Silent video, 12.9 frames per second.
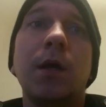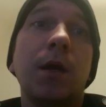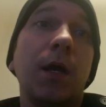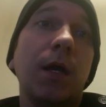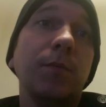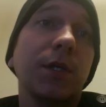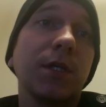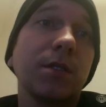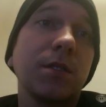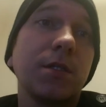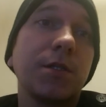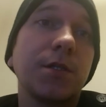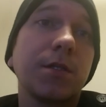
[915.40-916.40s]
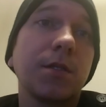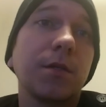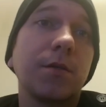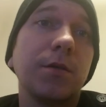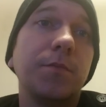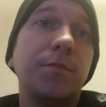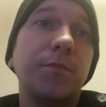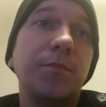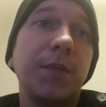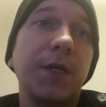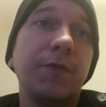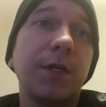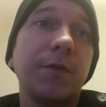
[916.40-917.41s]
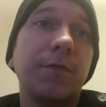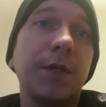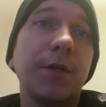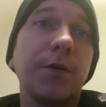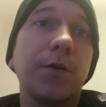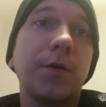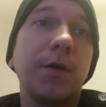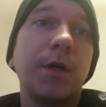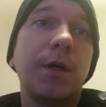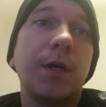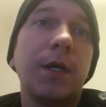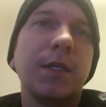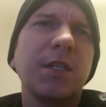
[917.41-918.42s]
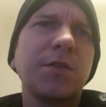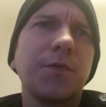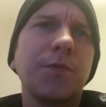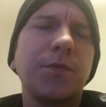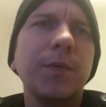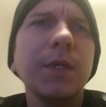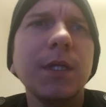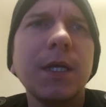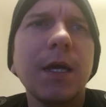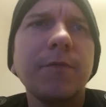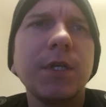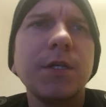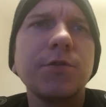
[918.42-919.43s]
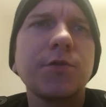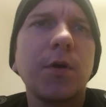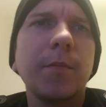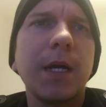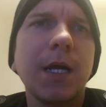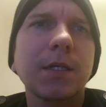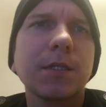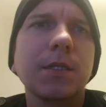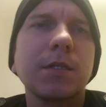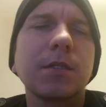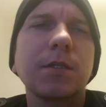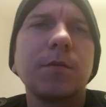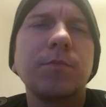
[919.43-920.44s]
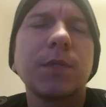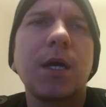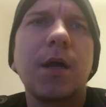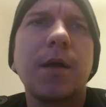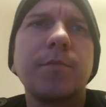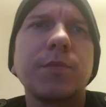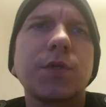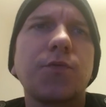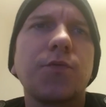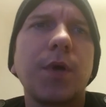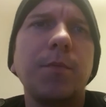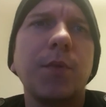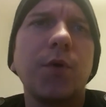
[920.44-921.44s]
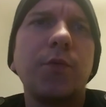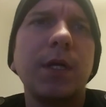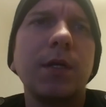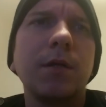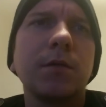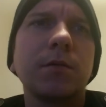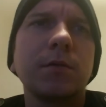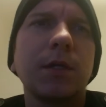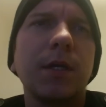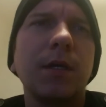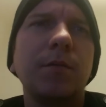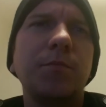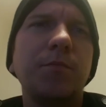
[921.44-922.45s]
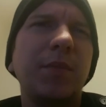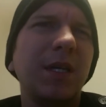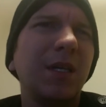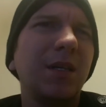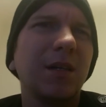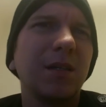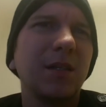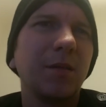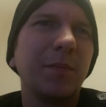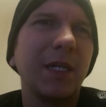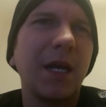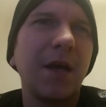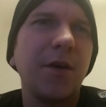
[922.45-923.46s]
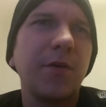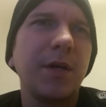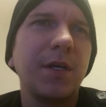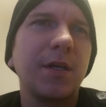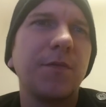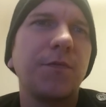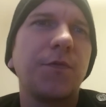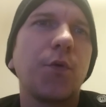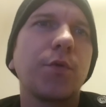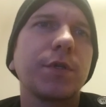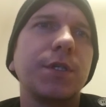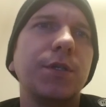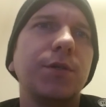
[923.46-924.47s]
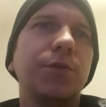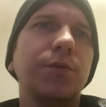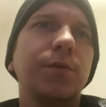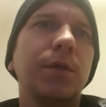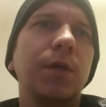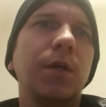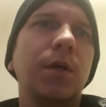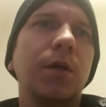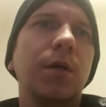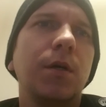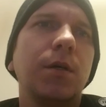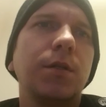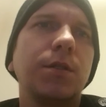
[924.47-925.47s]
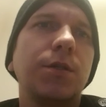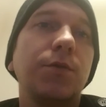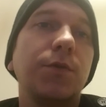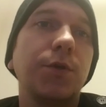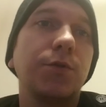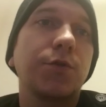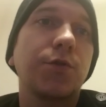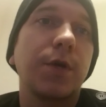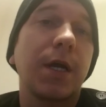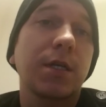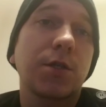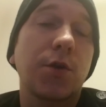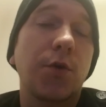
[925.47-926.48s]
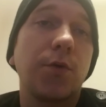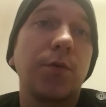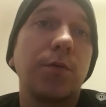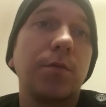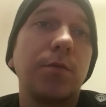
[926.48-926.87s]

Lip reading: And because it's just a good beefy defender. It doesn't really have any drawbacks. Sometimes Rainbow Wing can be a little bit hairy, can force you to use your next turn